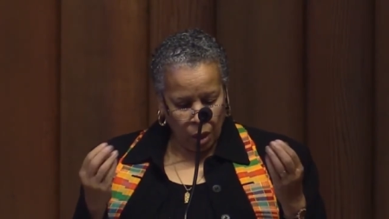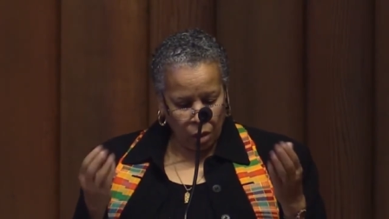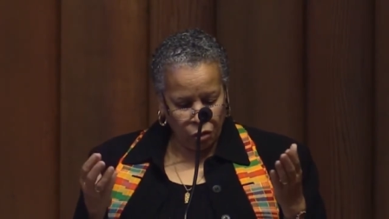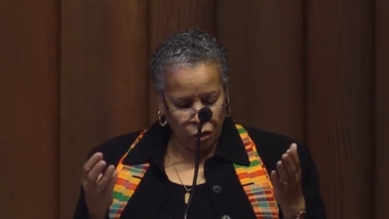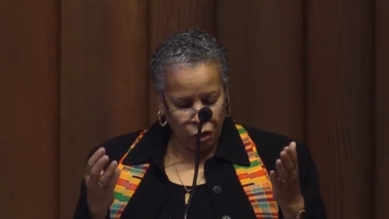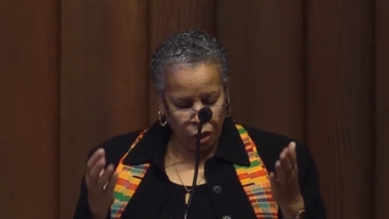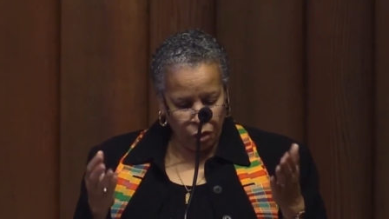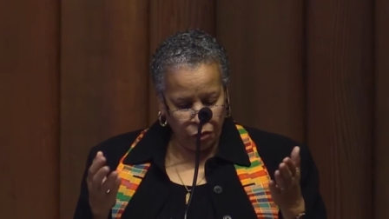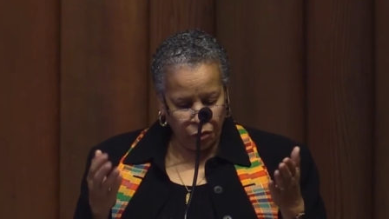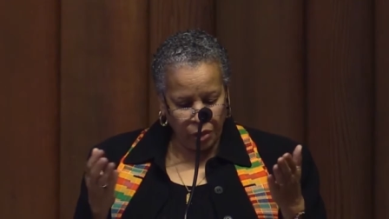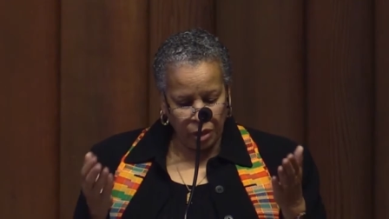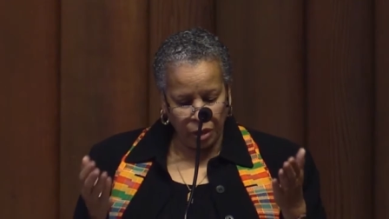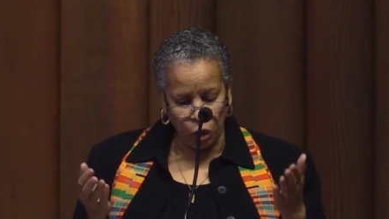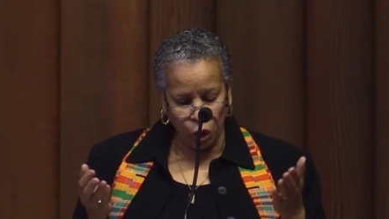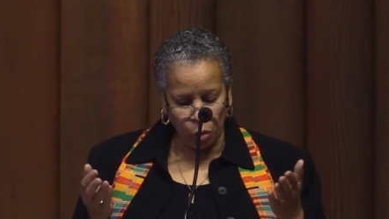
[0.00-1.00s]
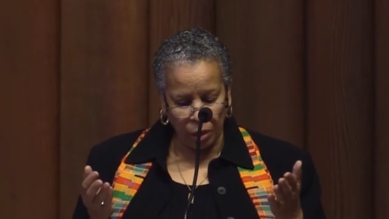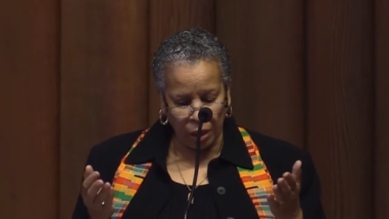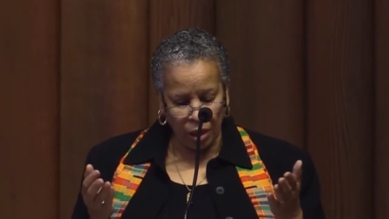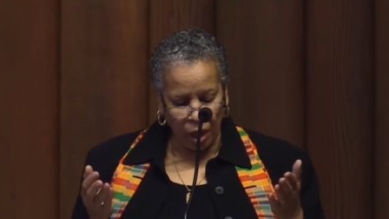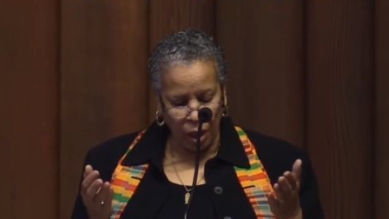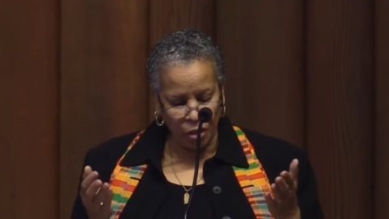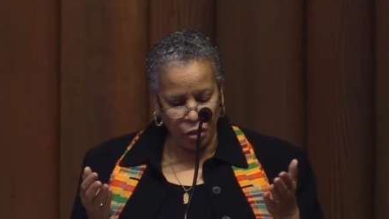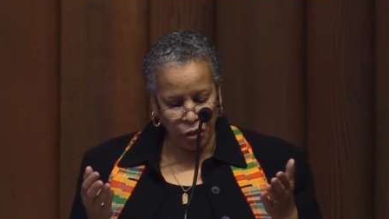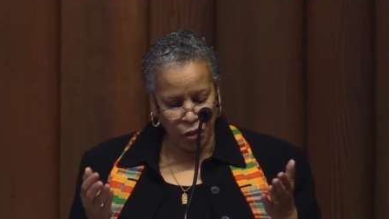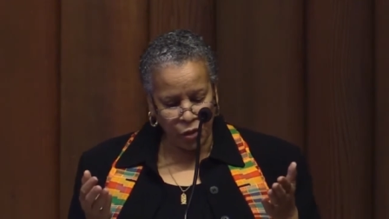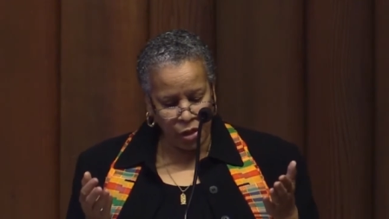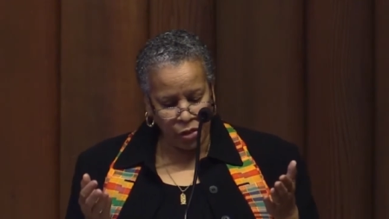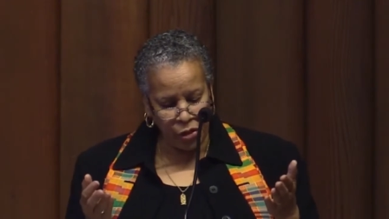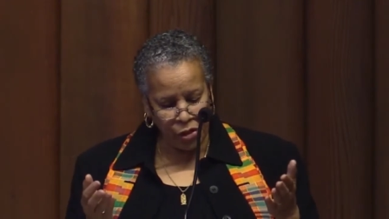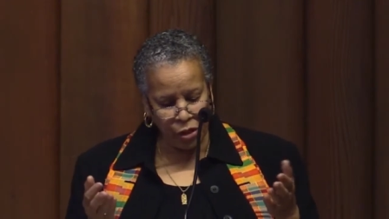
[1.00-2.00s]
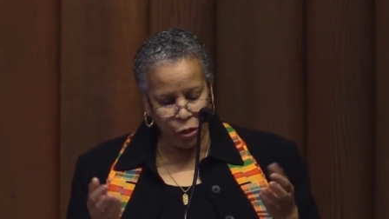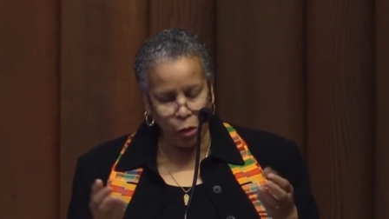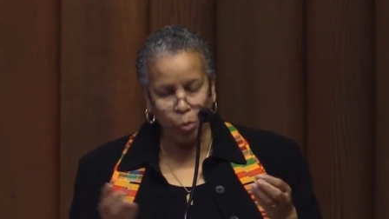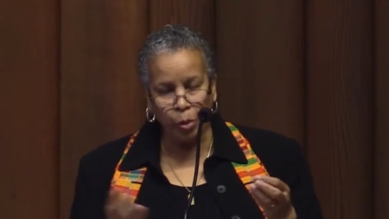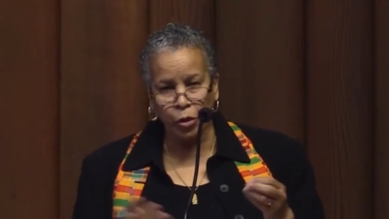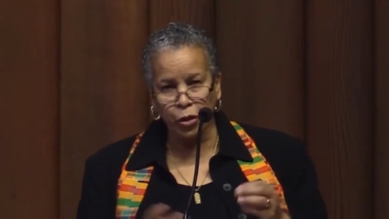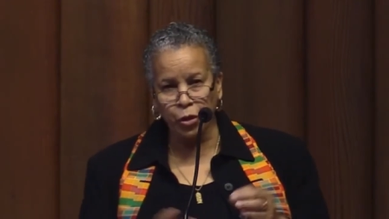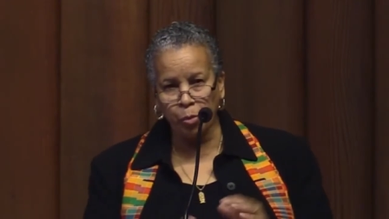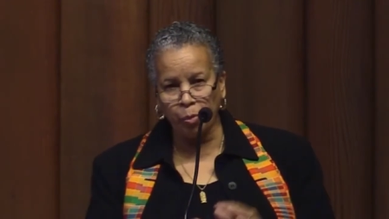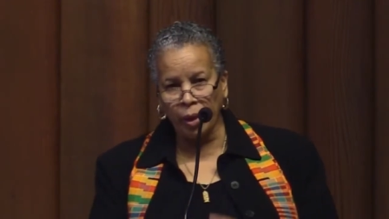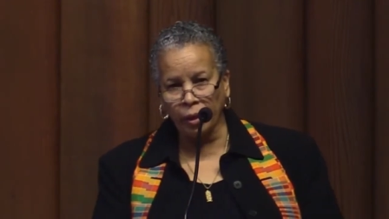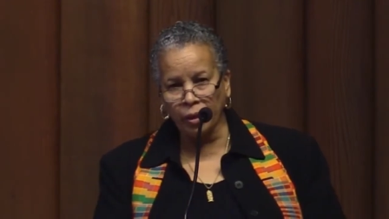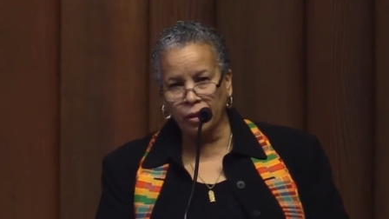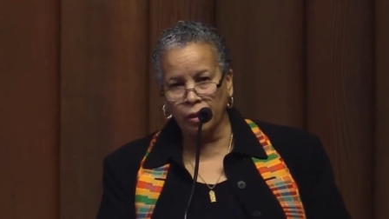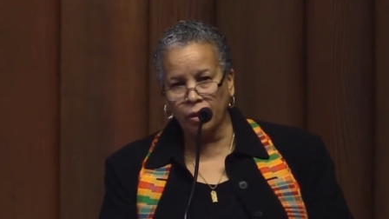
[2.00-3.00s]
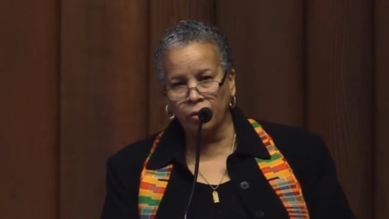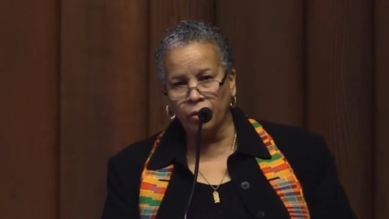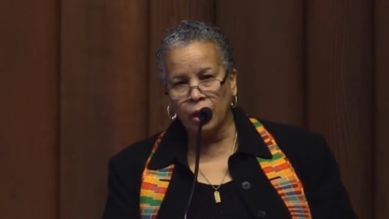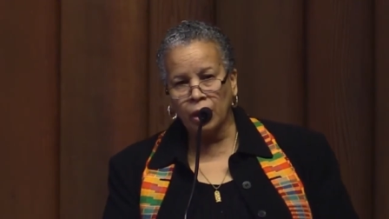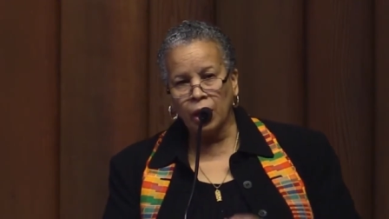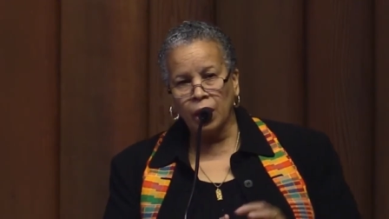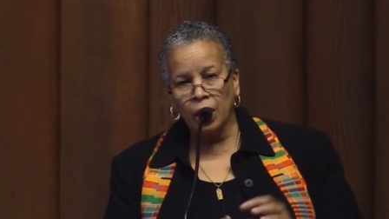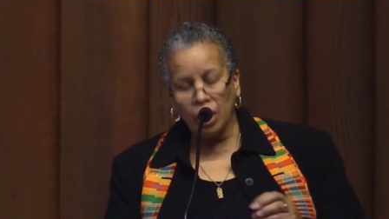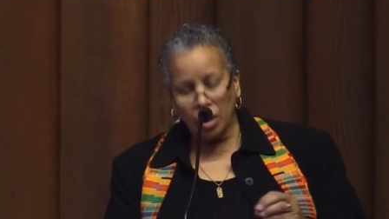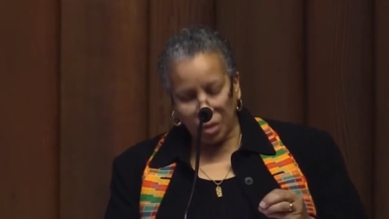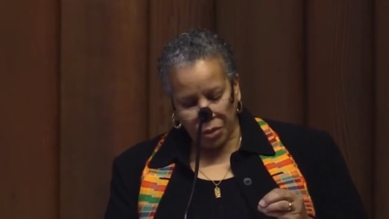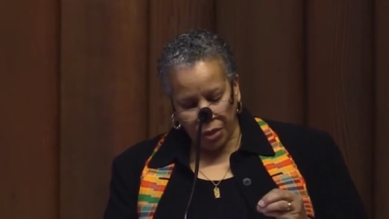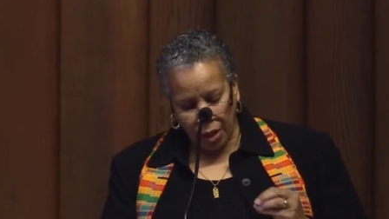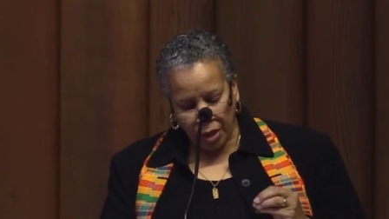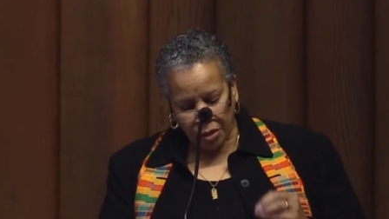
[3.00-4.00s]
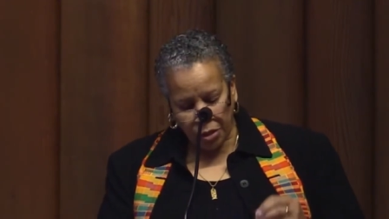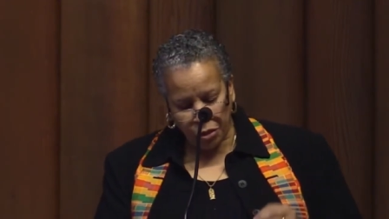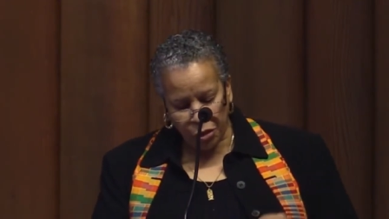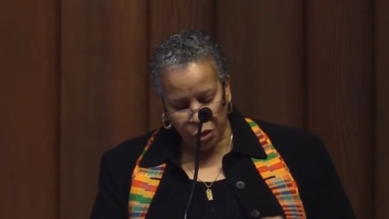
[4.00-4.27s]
of shift in human consciousness into perspective, Dr.